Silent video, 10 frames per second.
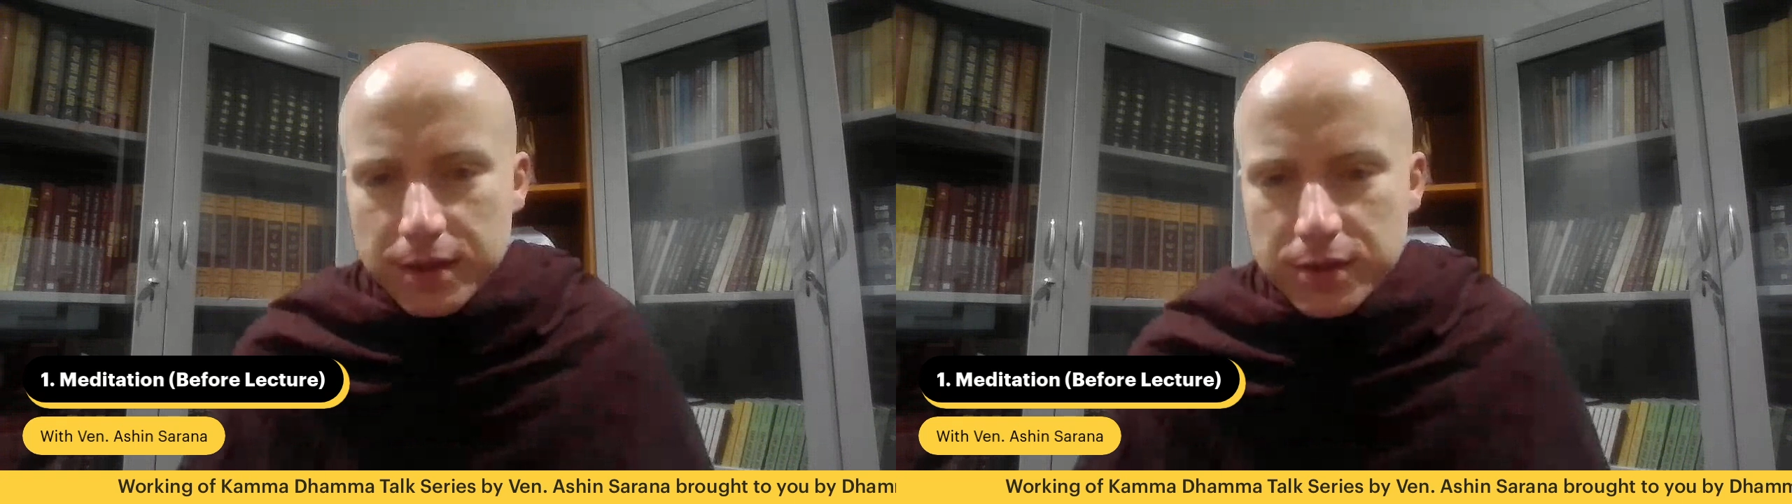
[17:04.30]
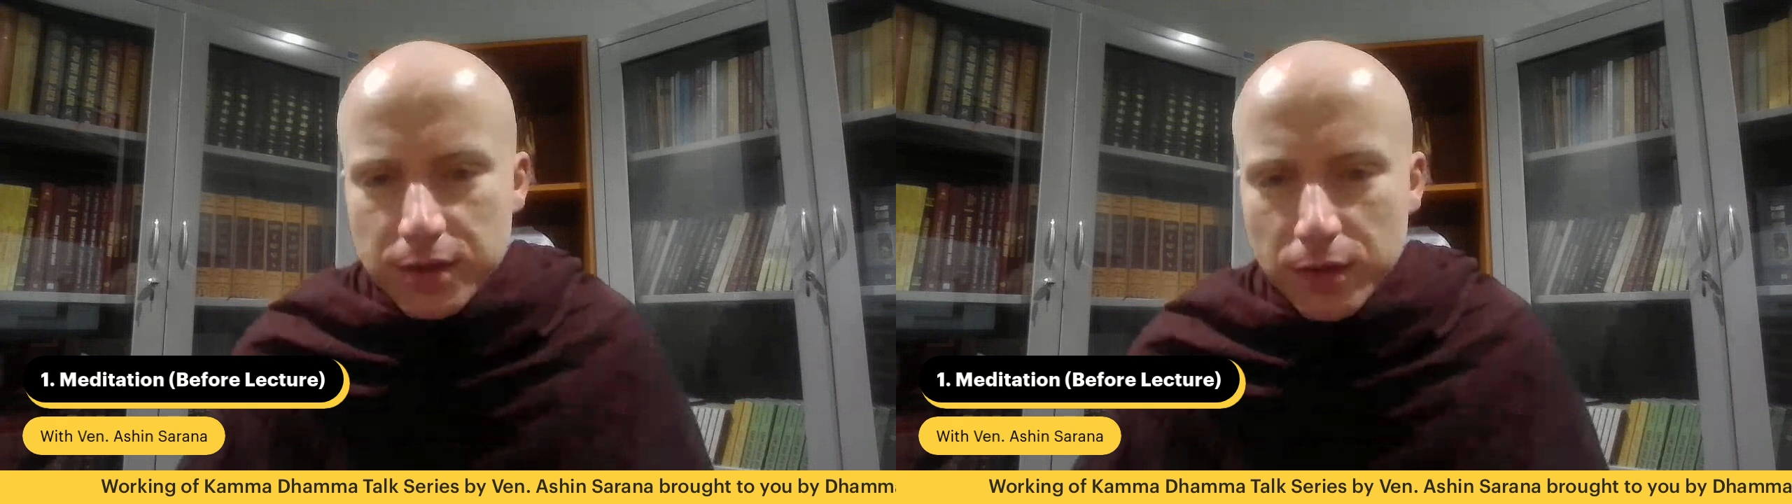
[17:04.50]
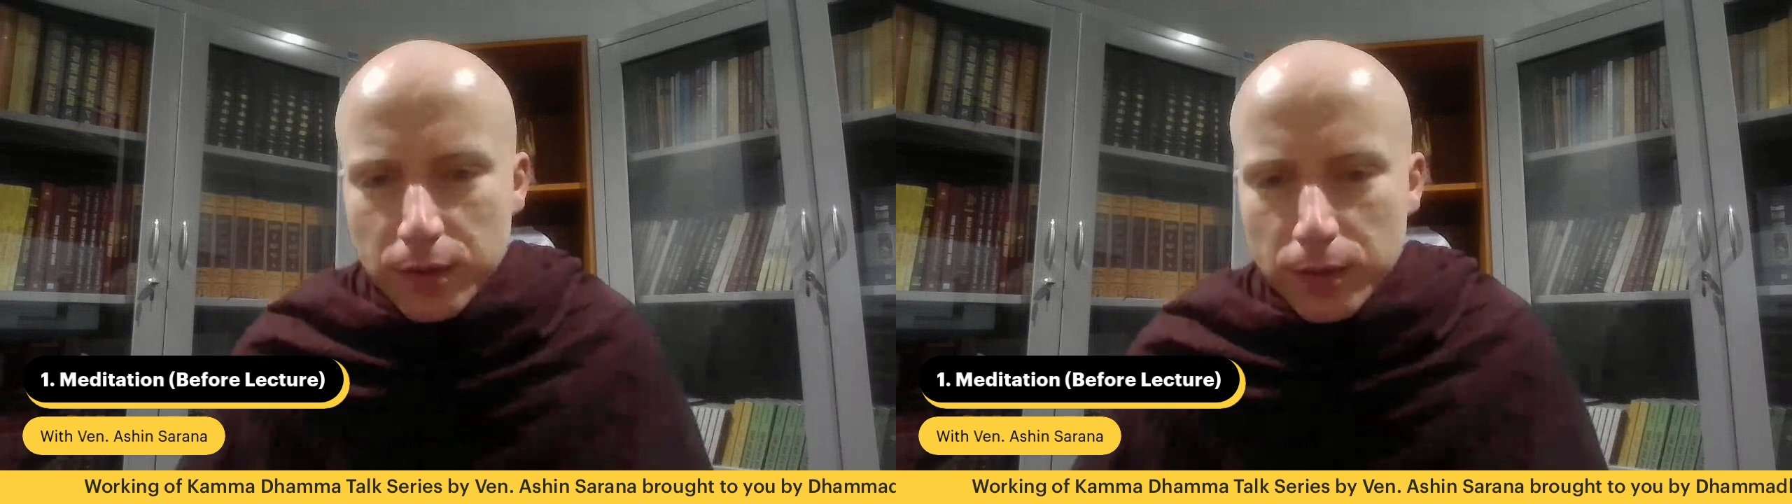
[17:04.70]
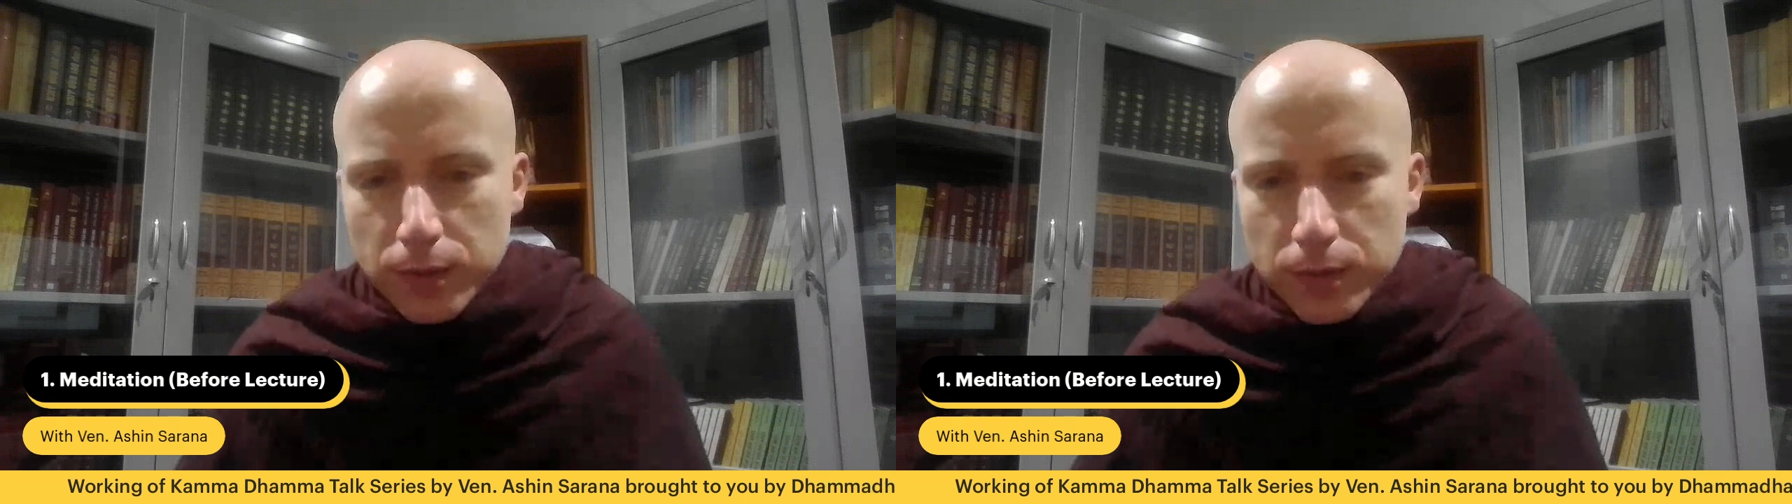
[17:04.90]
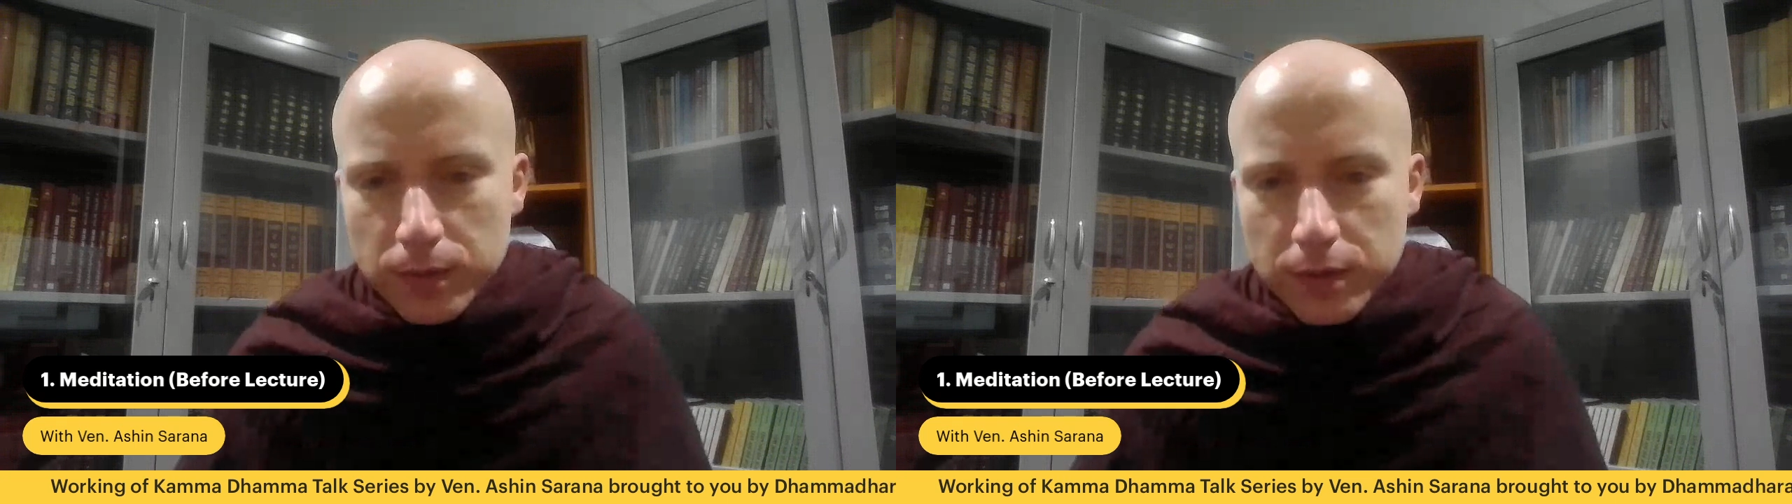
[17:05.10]

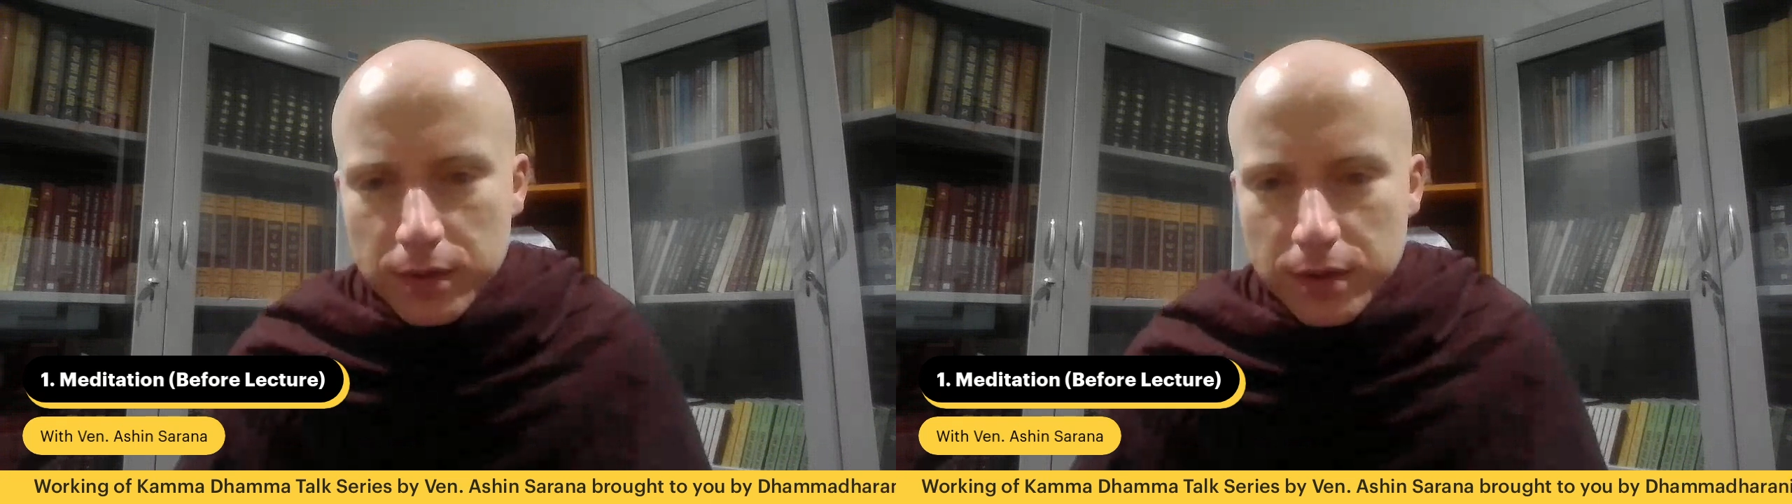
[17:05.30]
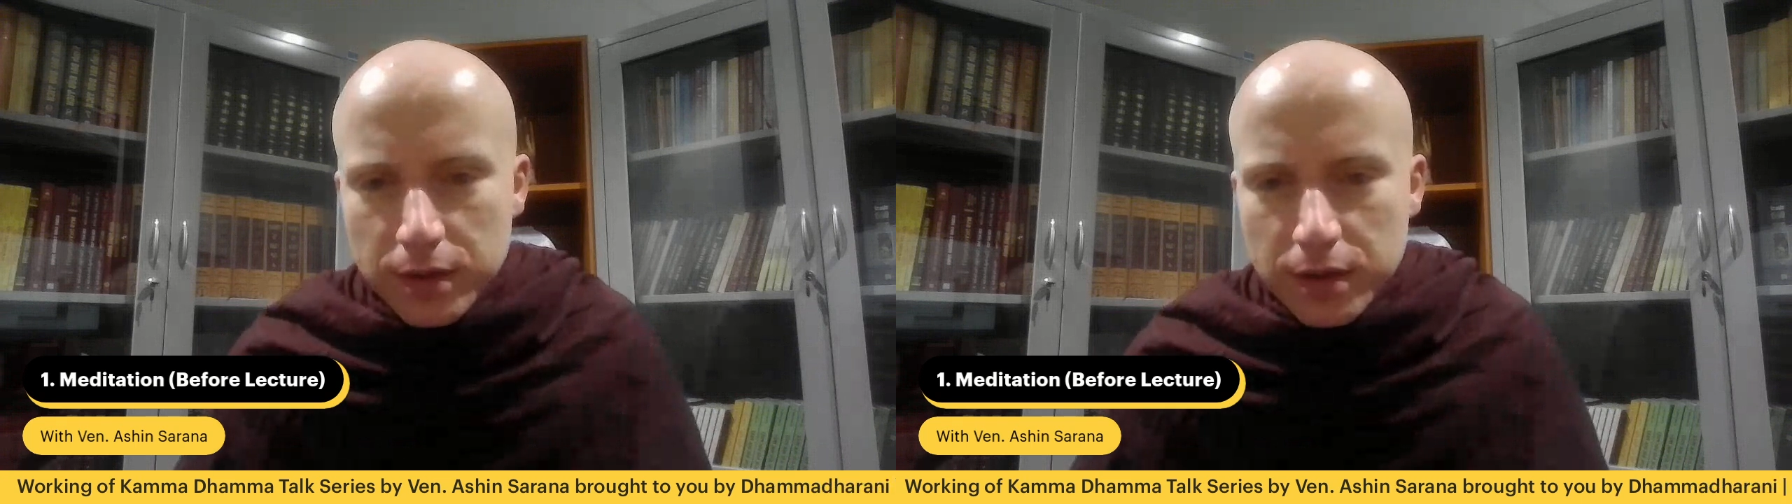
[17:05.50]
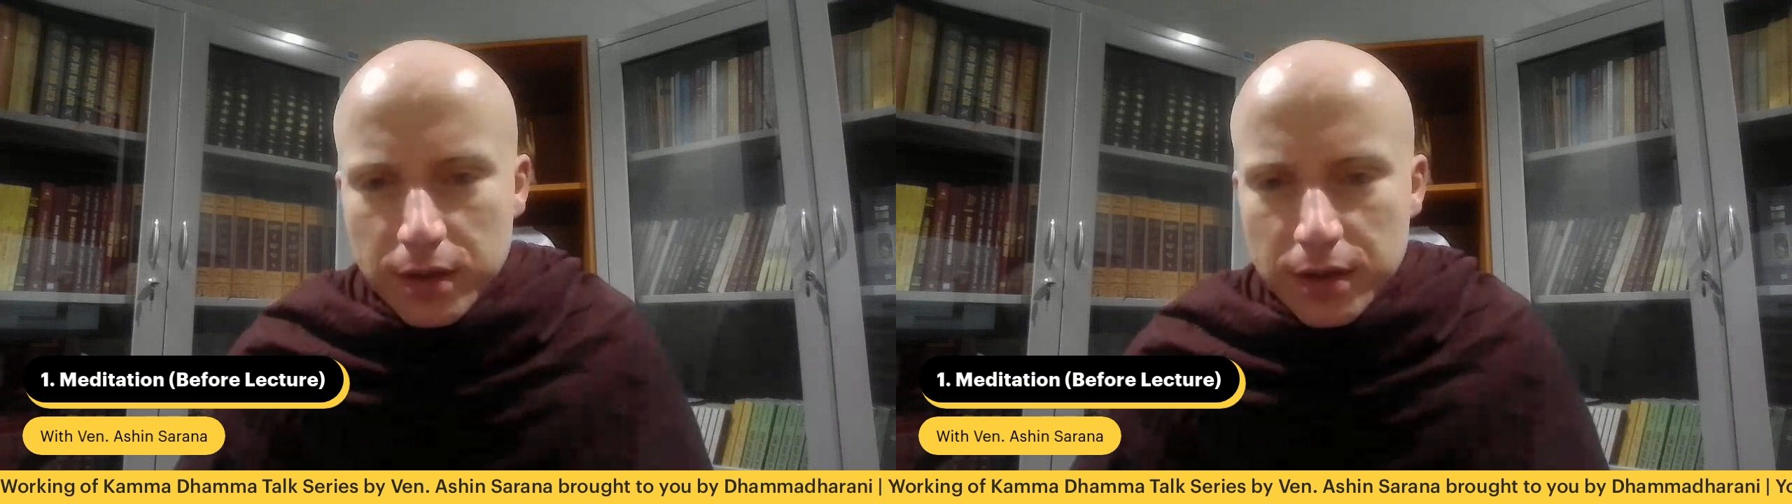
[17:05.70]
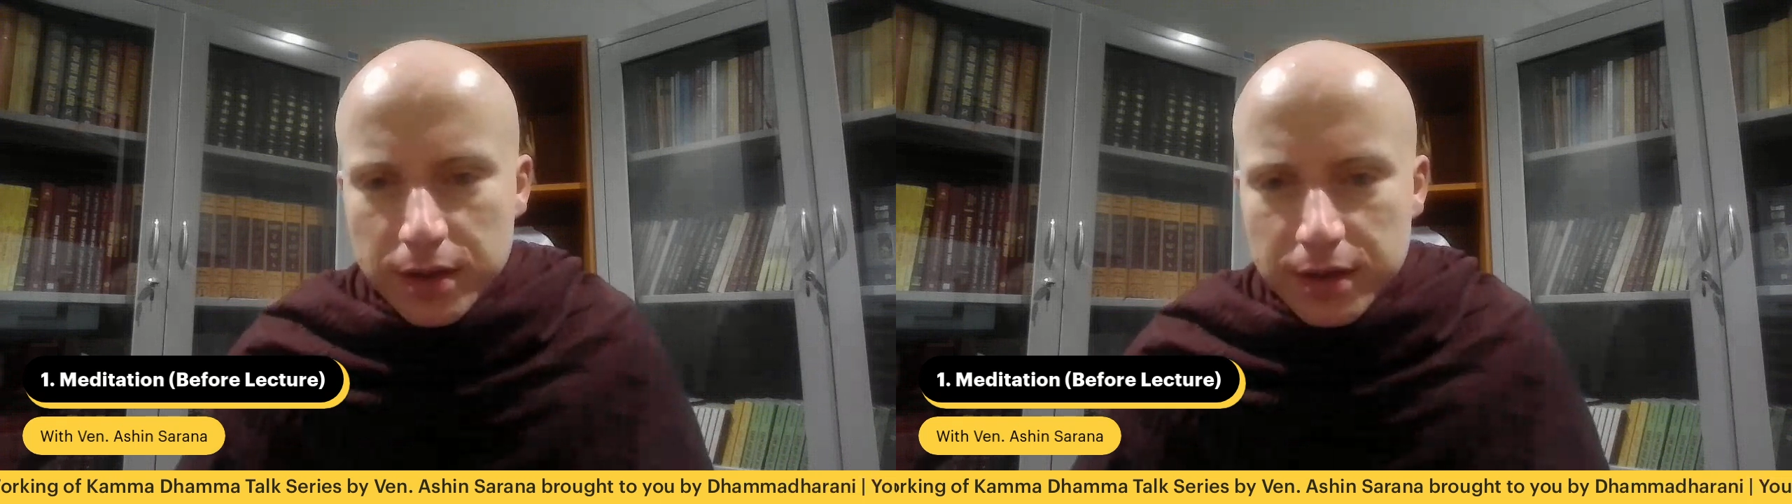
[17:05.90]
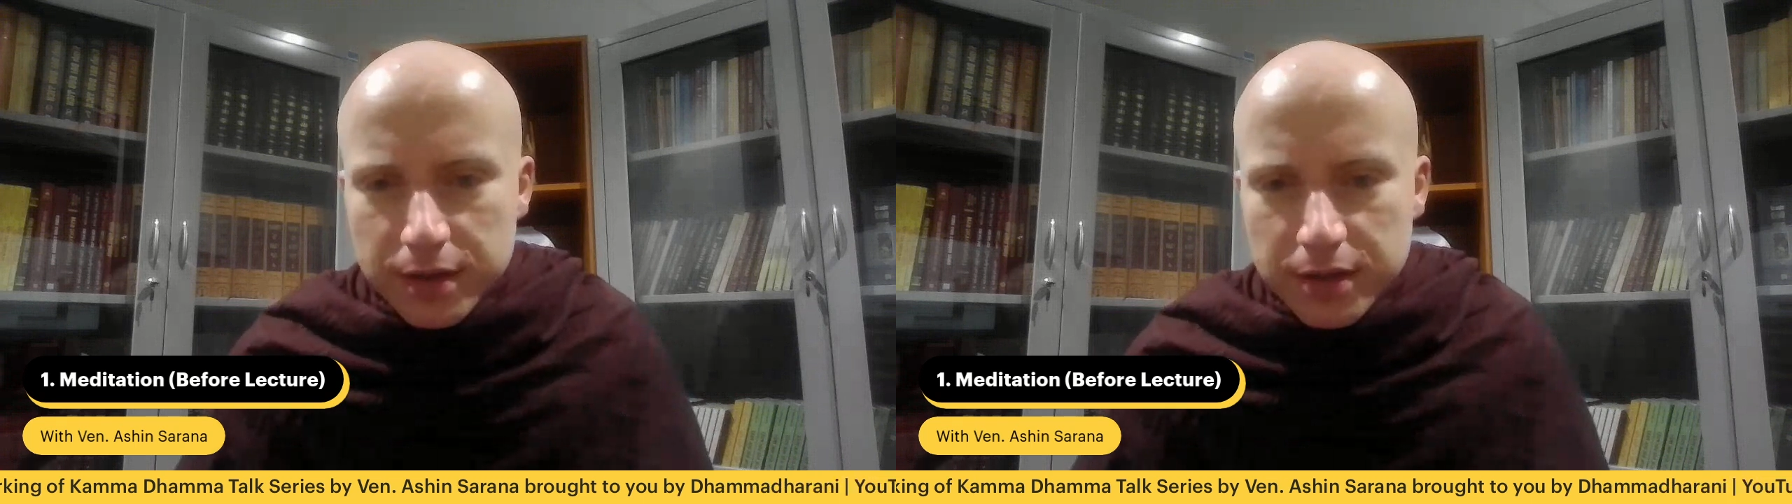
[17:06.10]
So
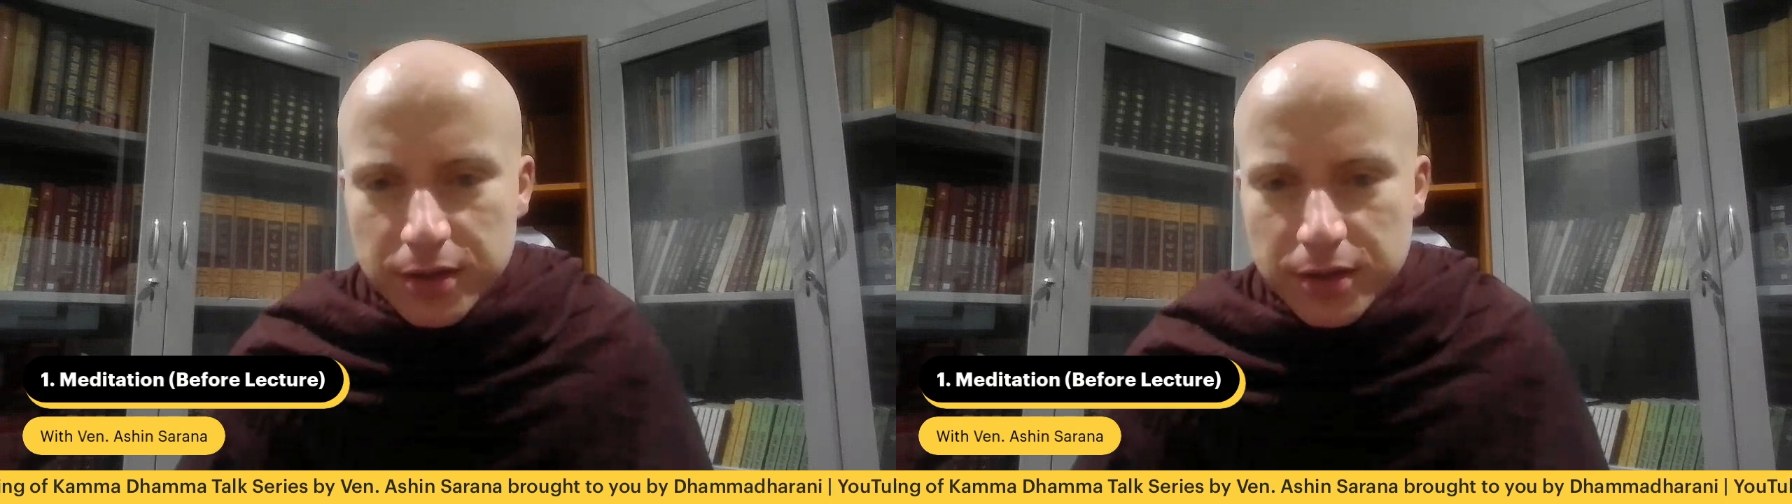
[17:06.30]
this